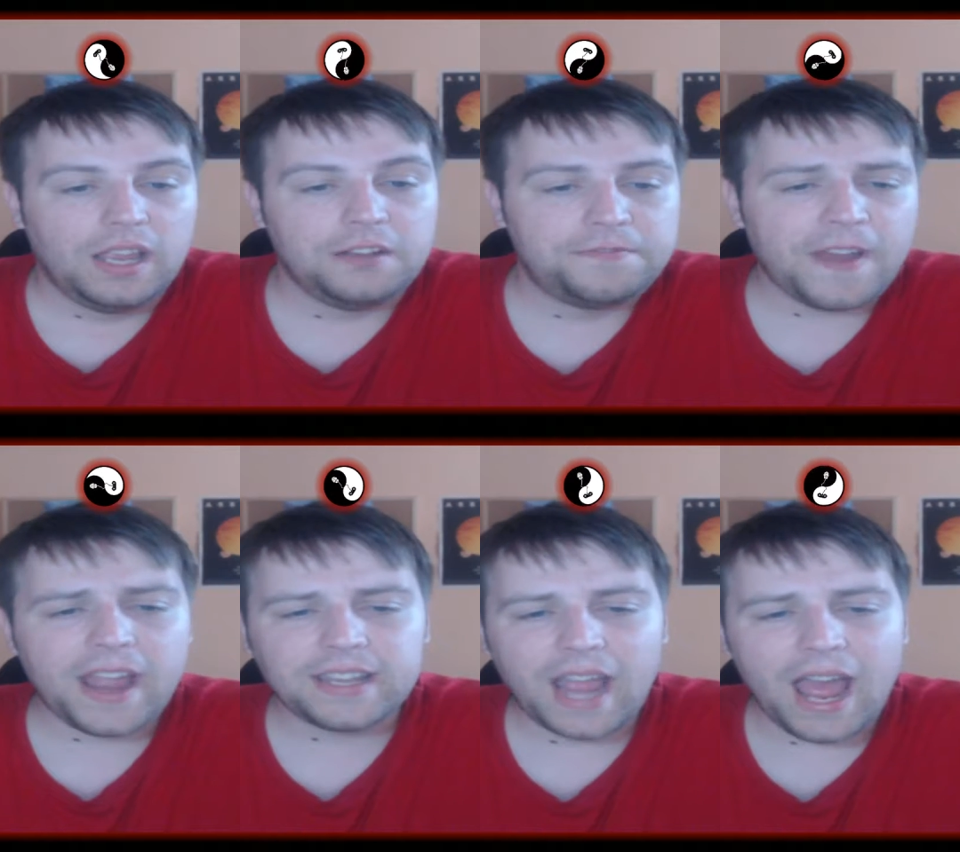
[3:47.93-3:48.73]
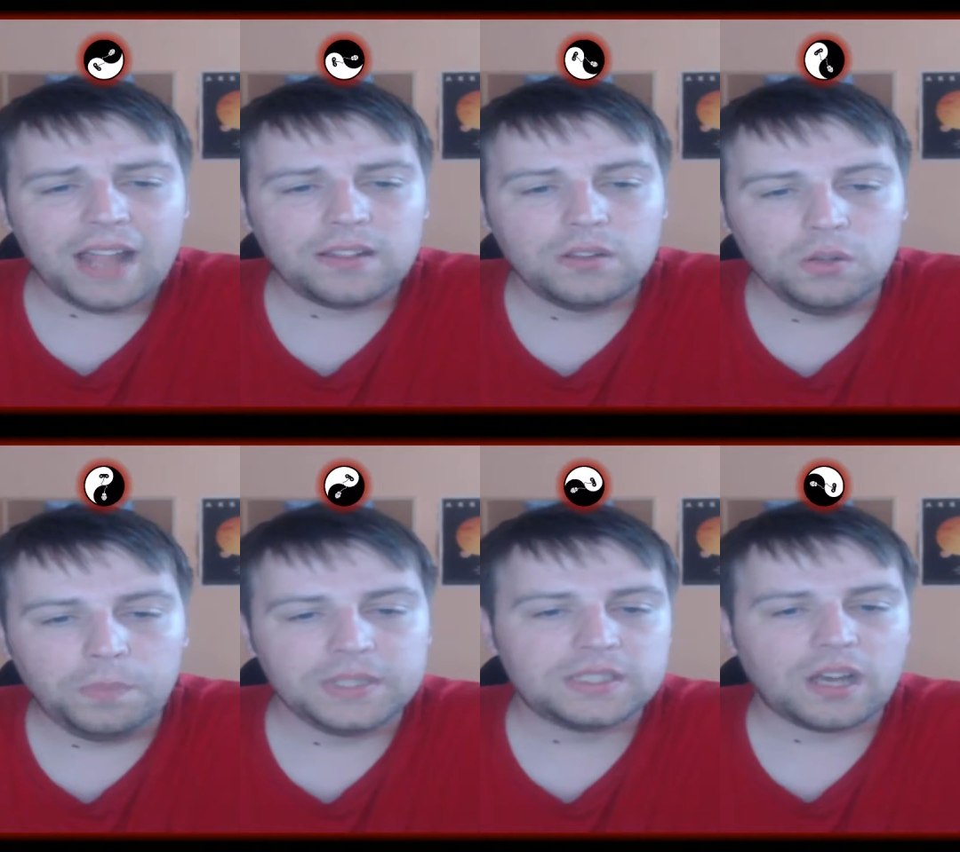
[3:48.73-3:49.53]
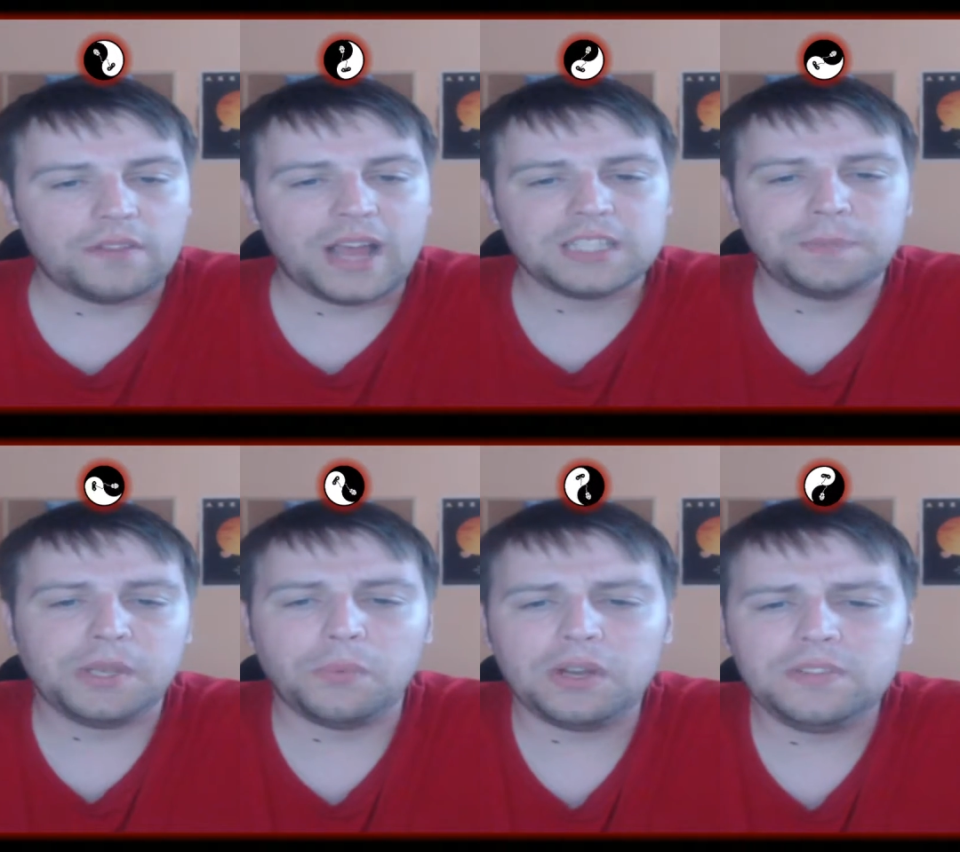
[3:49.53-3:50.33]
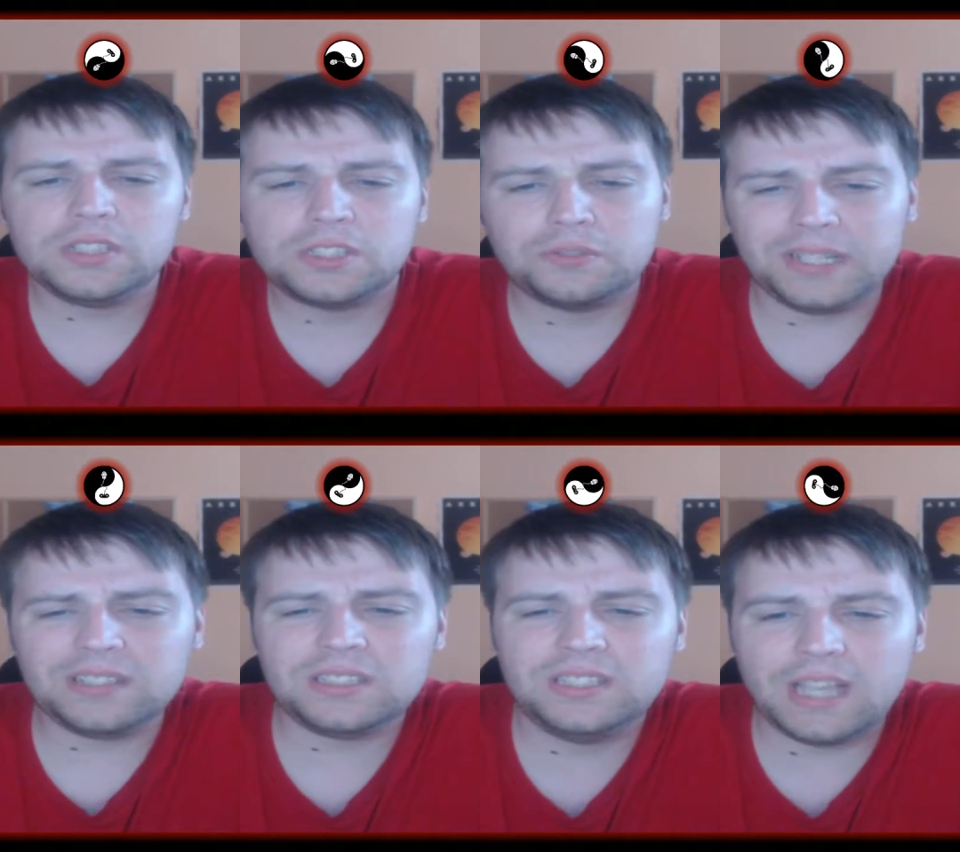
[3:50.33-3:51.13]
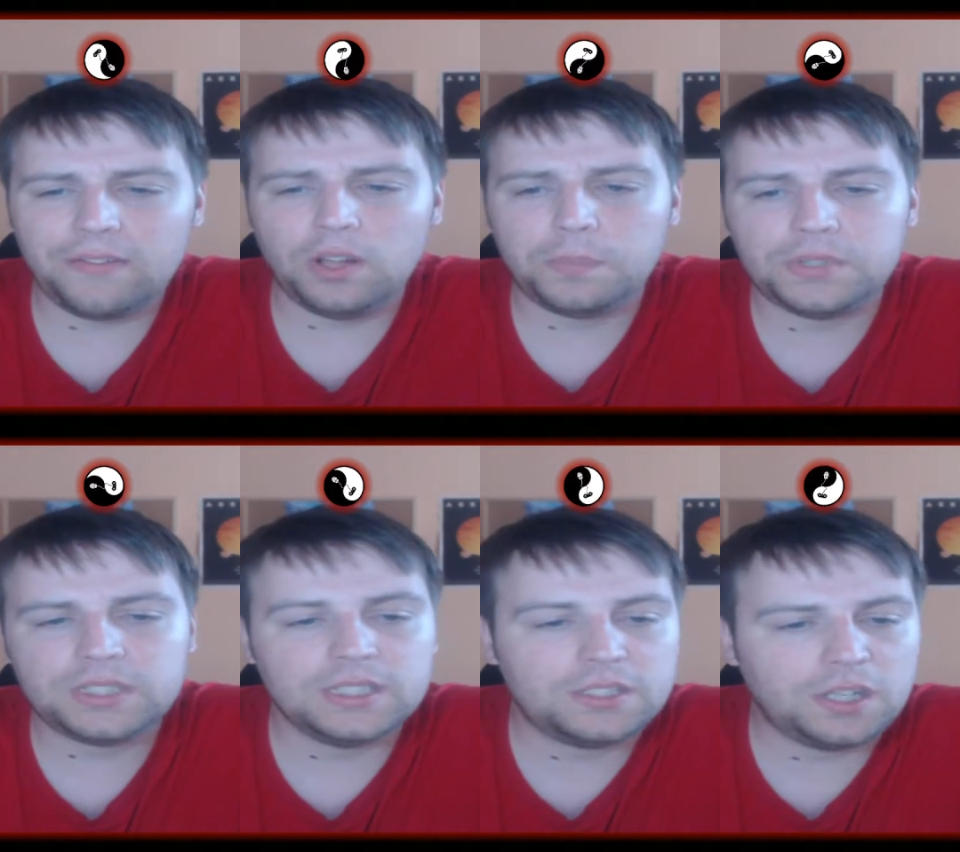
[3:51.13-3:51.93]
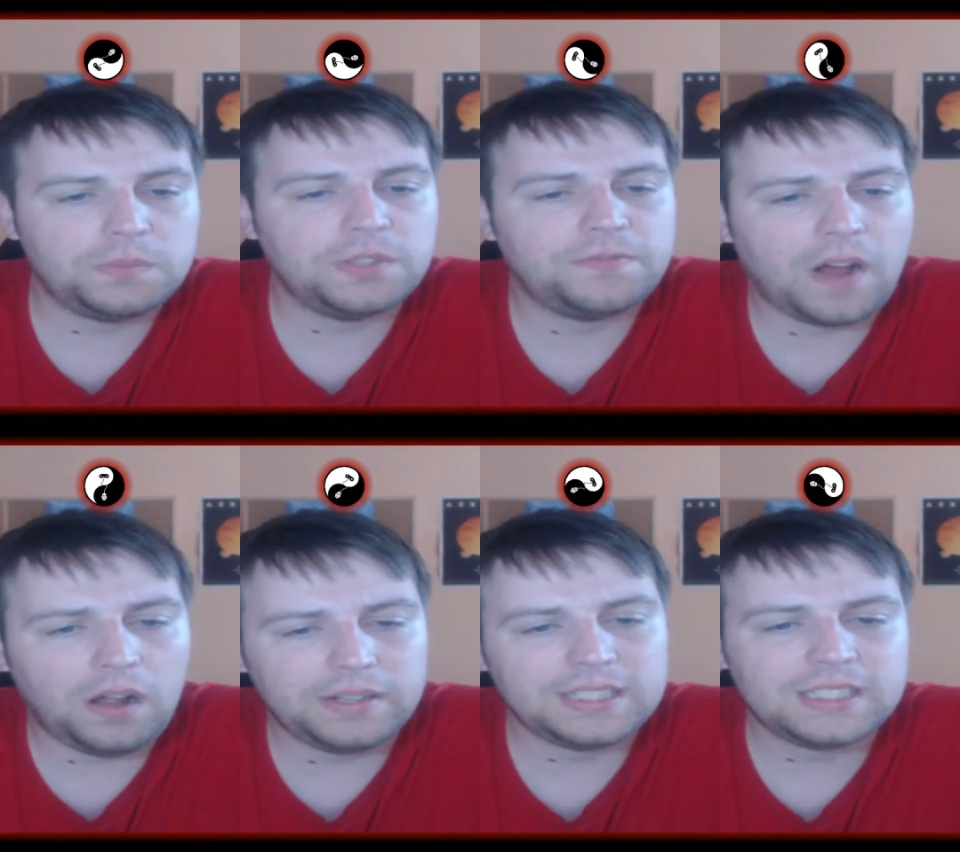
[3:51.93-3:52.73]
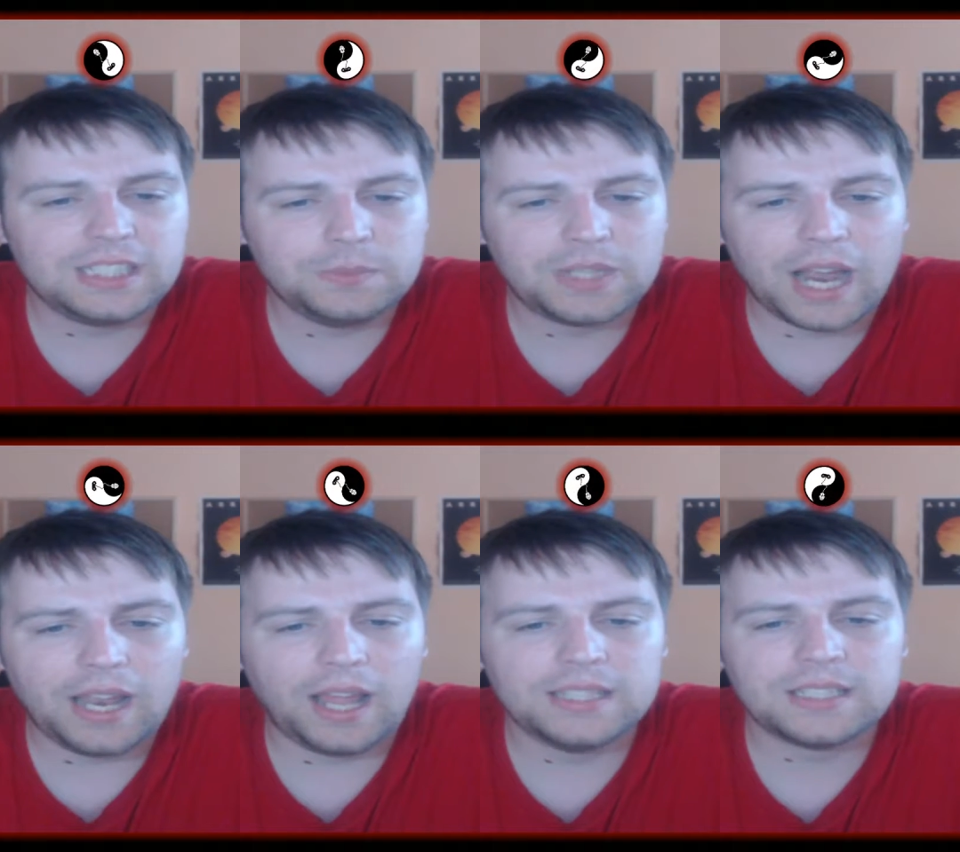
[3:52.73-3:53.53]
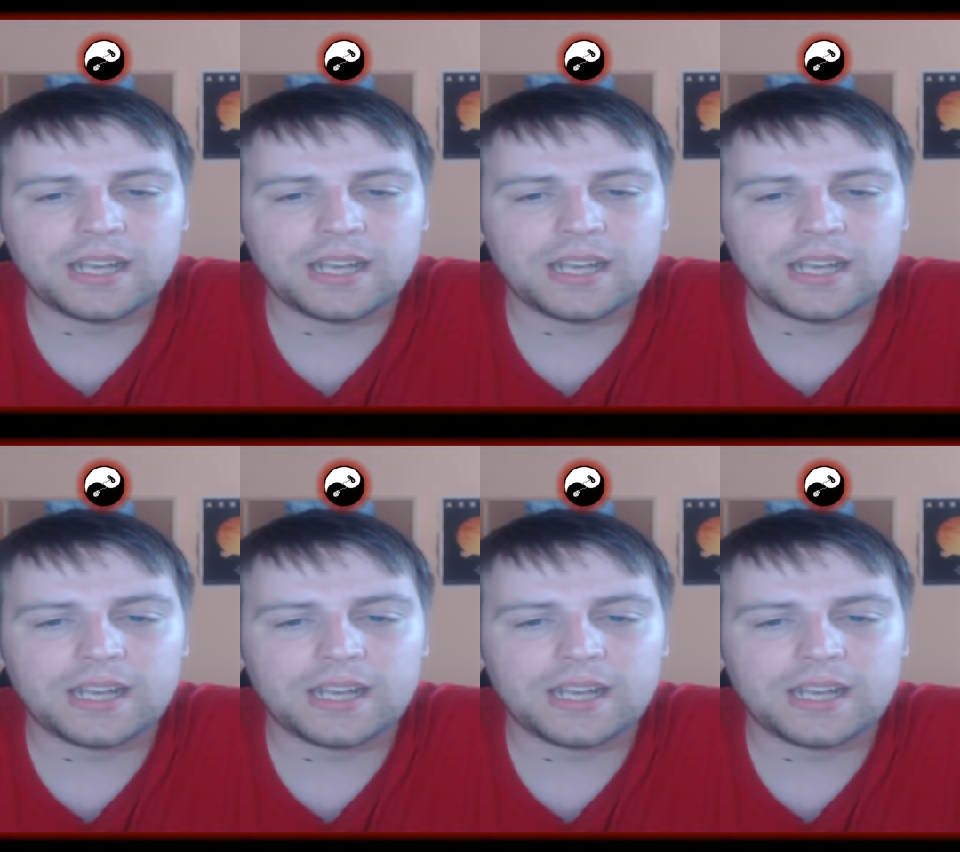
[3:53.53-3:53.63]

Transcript: in fact, Lupisoft has been one of the strictest developers in terms of following Steam guidelines,